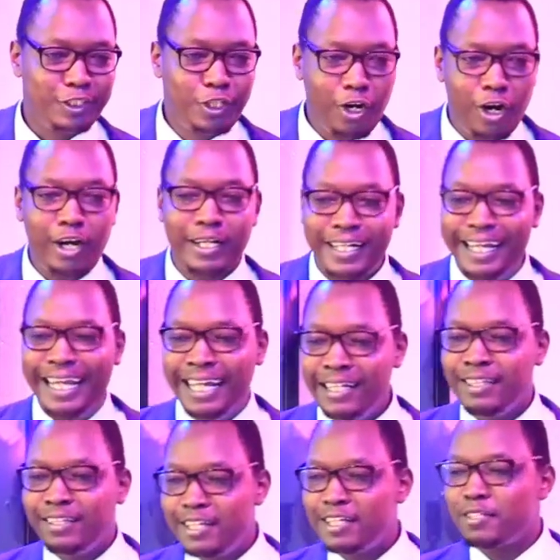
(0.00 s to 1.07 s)
God
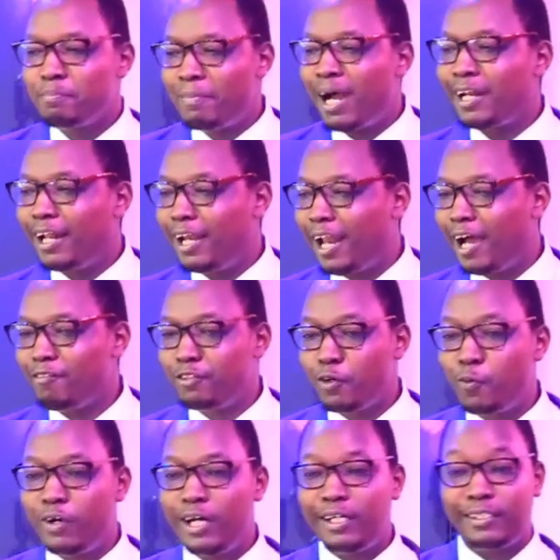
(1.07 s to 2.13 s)
in this manner loved the
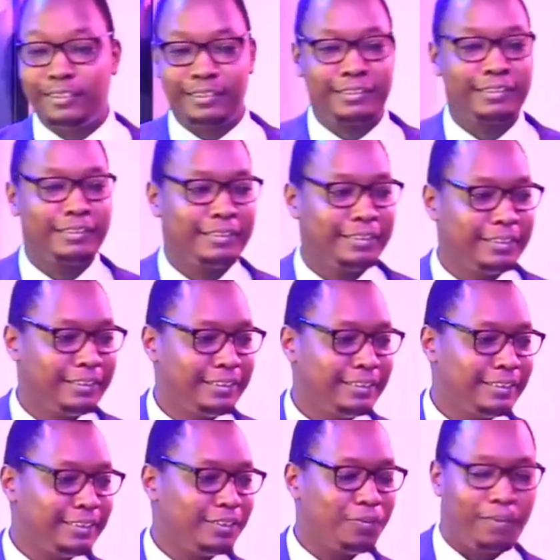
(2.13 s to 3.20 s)
world.
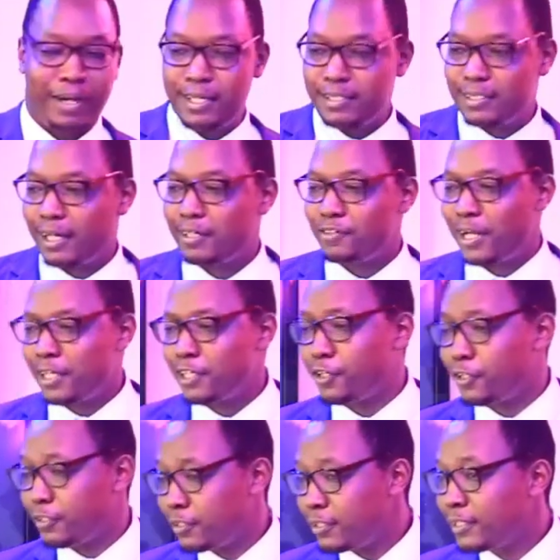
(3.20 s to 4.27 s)
Why is that
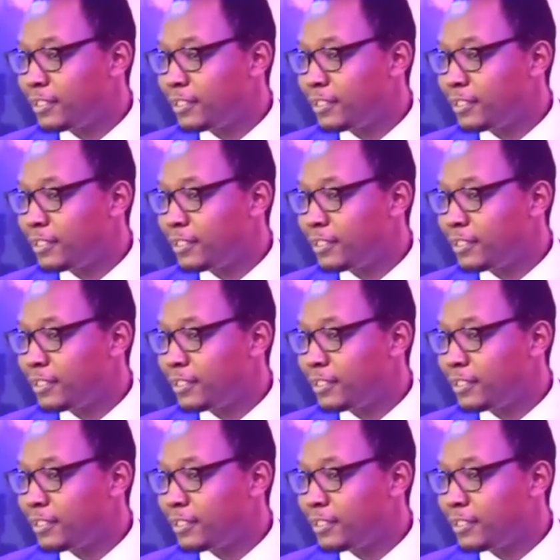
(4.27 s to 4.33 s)
radical?